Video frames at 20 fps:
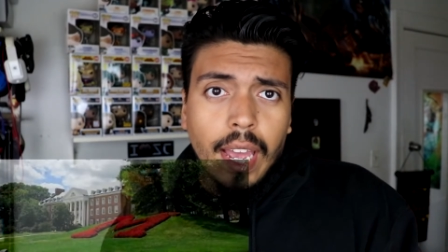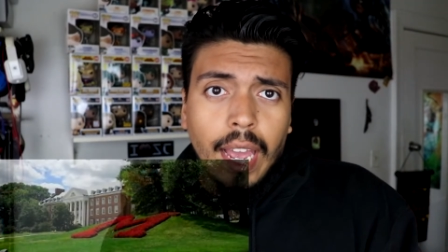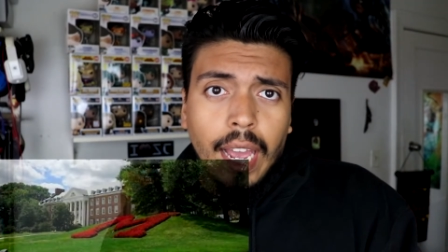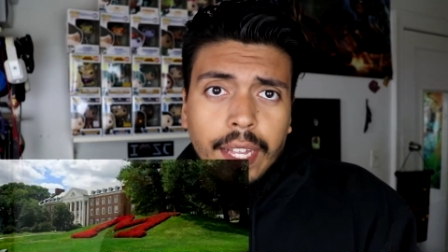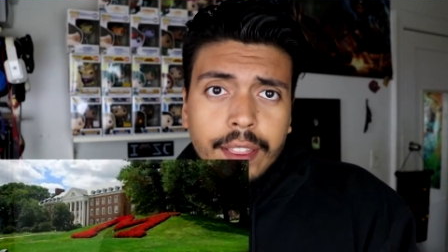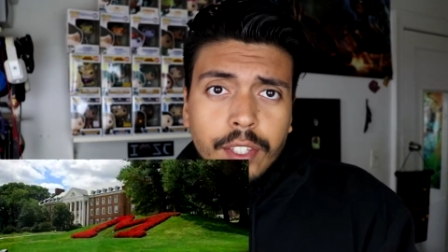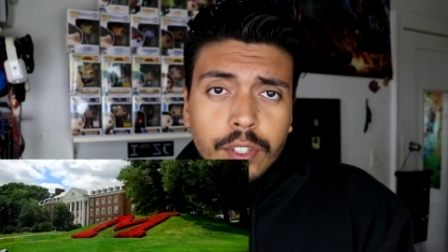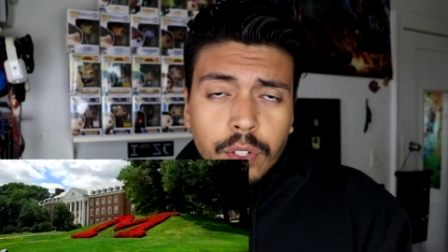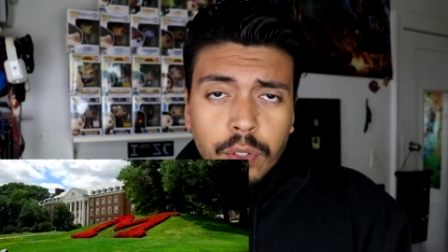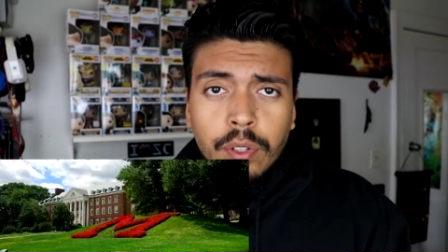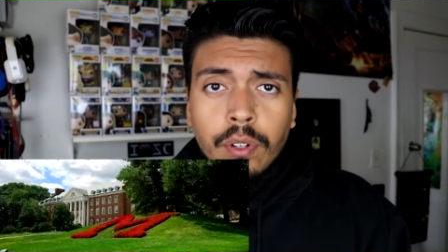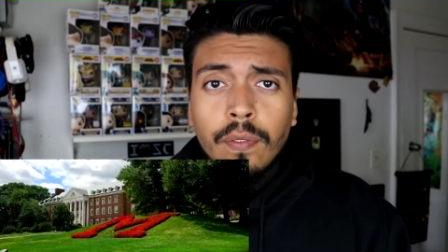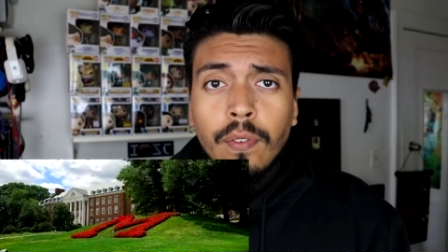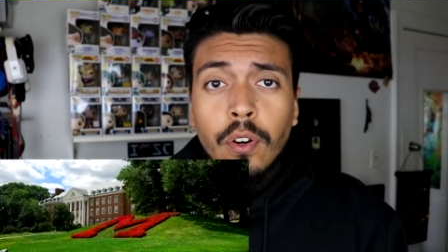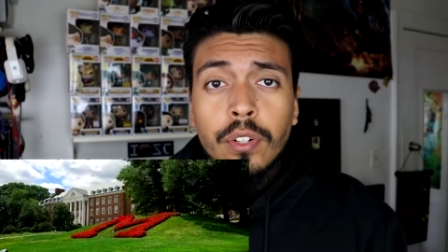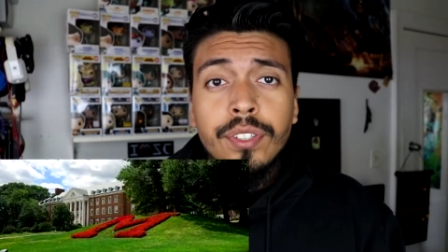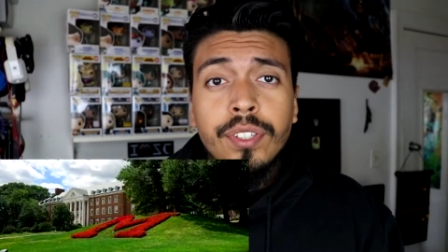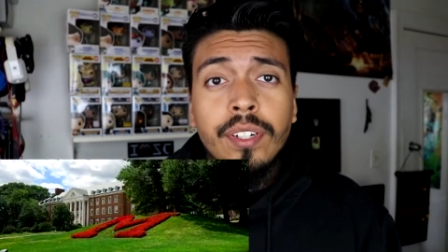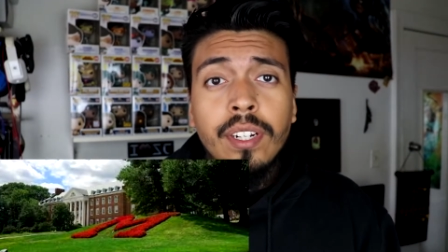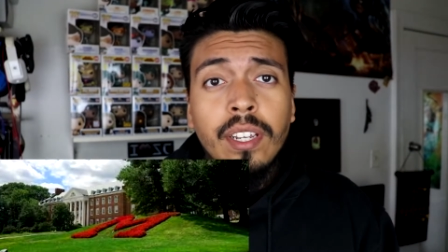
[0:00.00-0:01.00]
at the
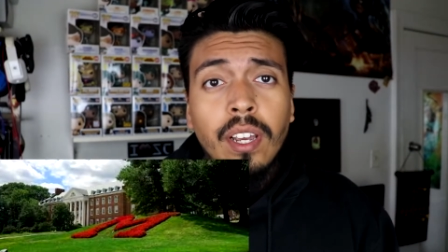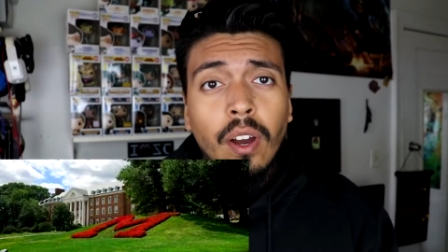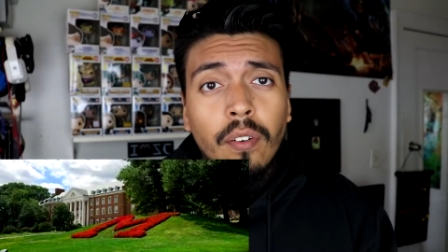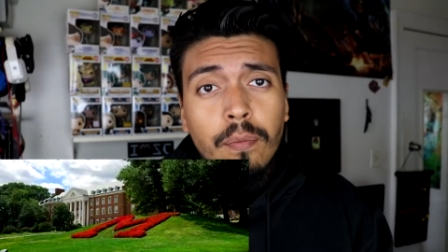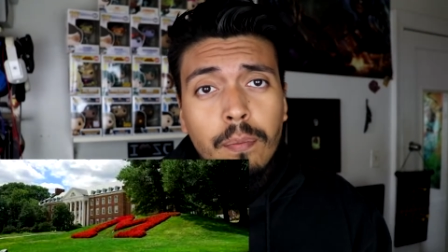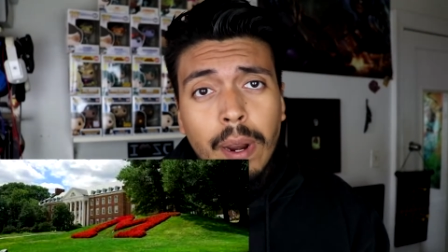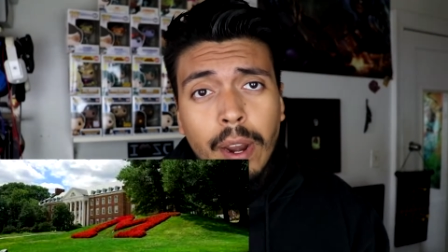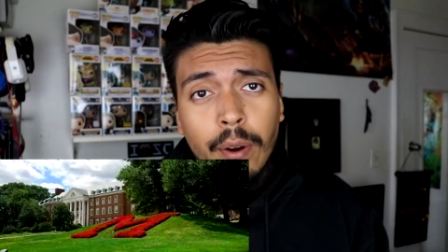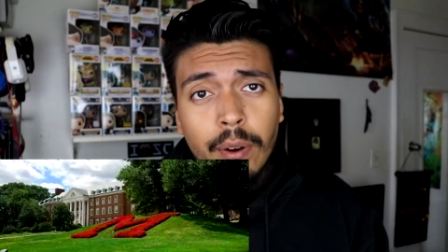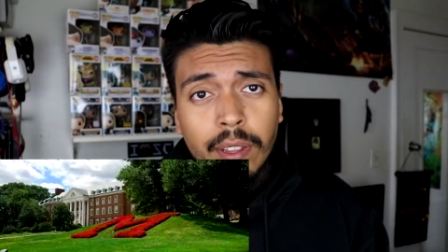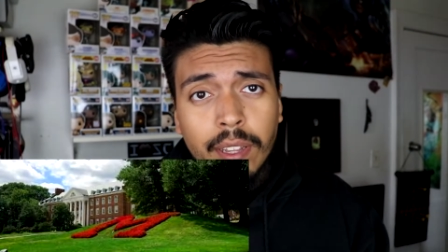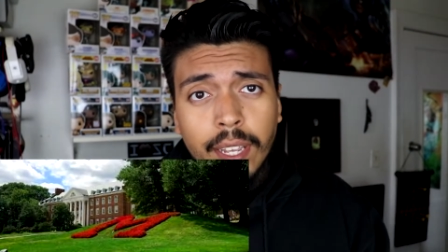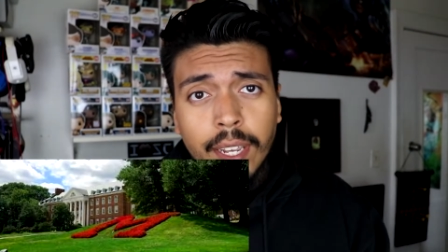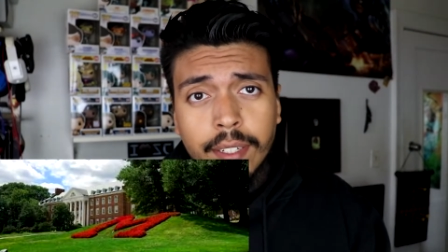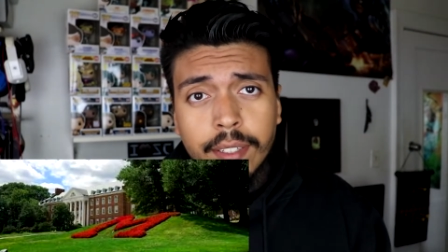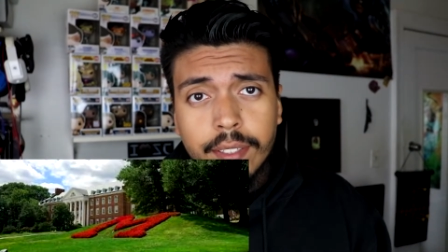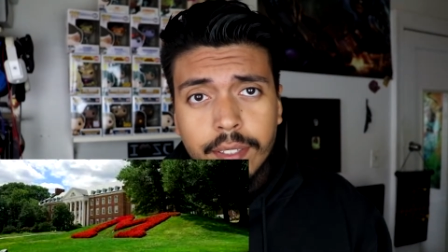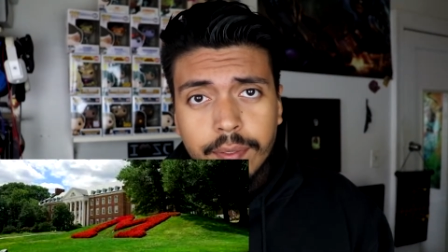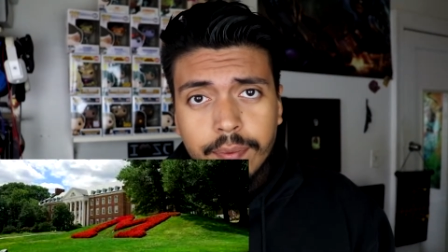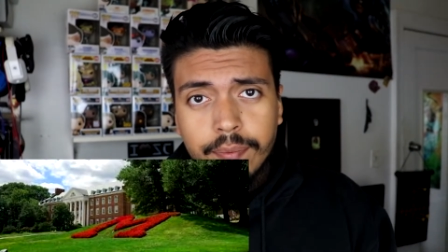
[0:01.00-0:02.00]
University of
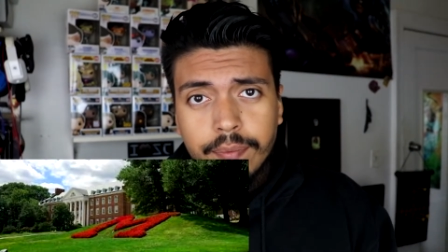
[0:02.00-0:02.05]
Maryland.